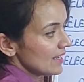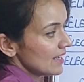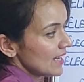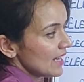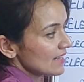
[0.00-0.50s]

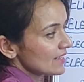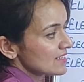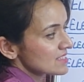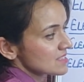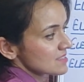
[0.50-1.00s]
and
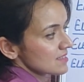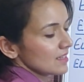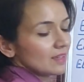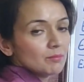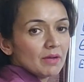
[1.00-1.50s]
is
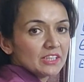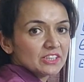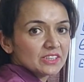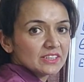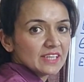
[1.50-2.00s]

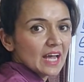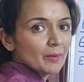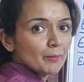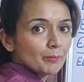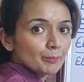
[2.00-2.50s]
measured in
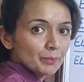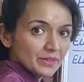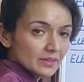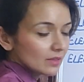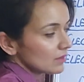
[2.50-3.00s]

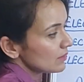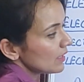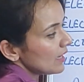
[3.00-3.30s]
ampere